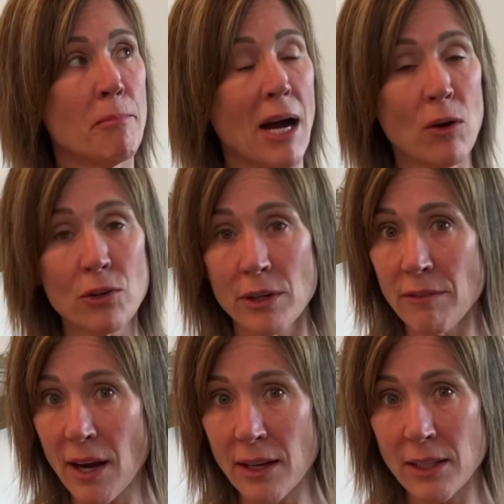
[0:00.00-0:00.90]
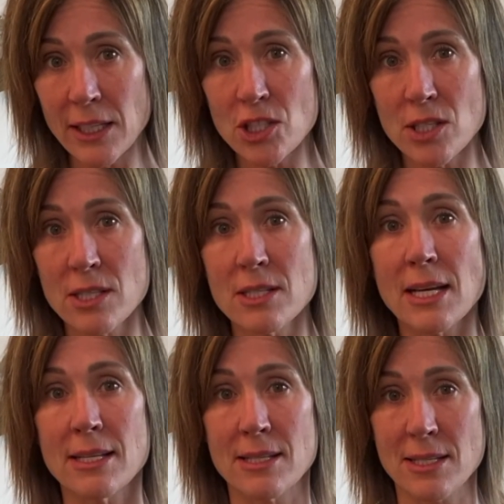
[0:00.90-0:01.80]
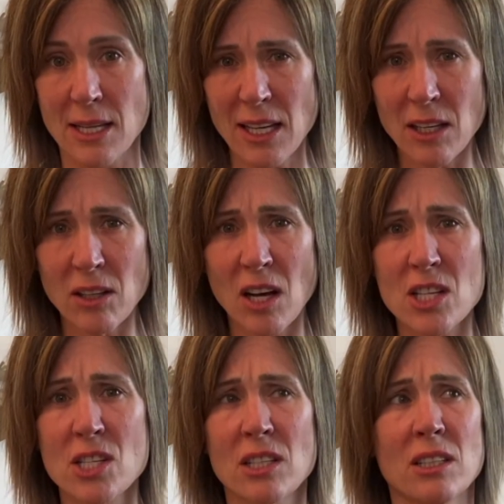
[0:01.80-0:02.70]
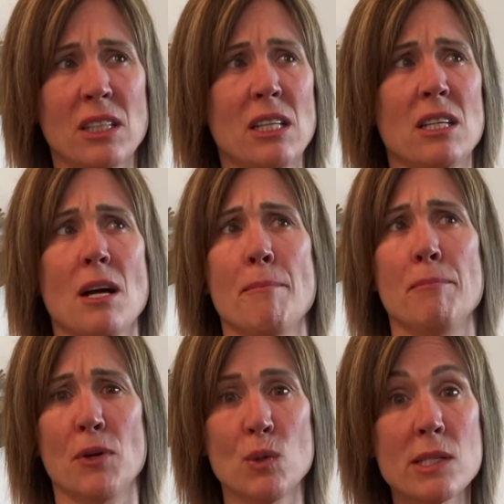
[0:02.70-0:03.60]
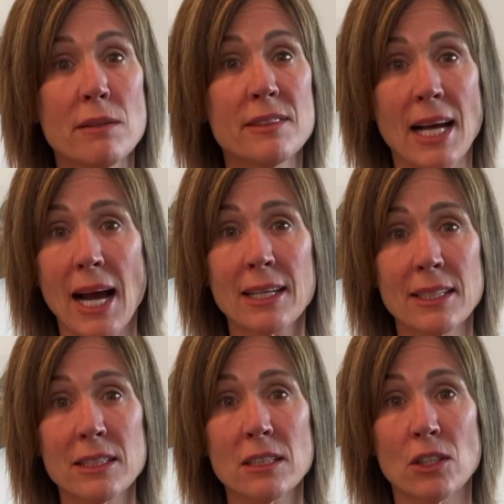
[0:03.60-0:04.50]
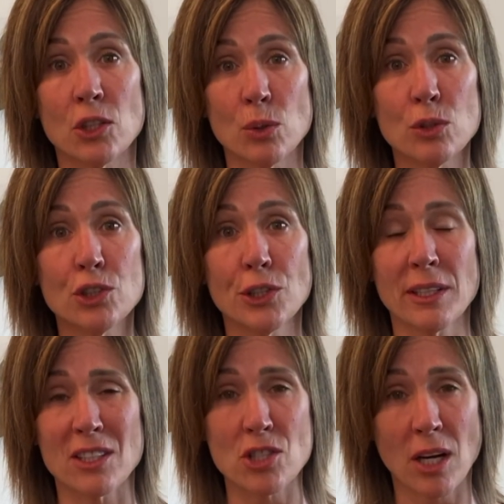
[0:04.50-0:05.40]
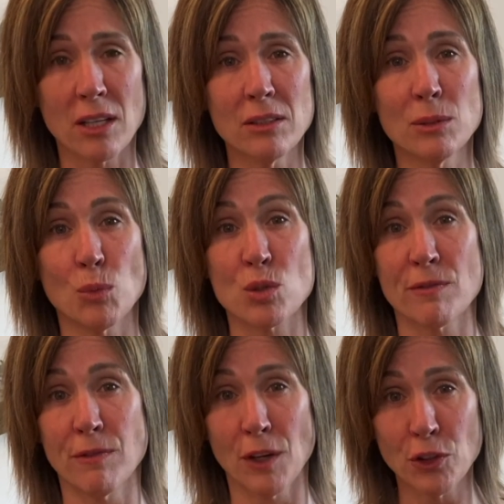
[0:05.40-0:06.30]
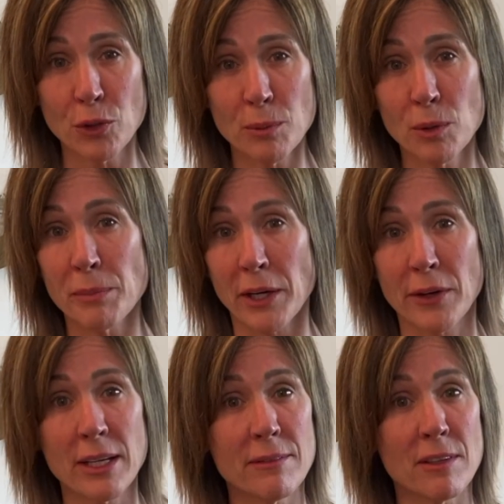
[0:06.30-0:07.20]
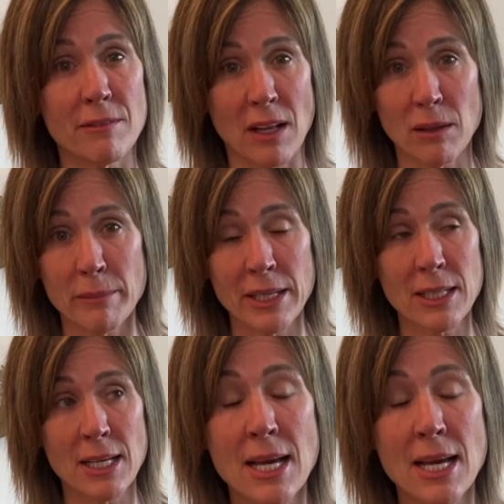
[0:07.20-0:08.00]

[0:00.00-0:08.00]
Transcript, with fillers: boundary violations, and psychologically abusive tactics used during the child's most vulnerable period of development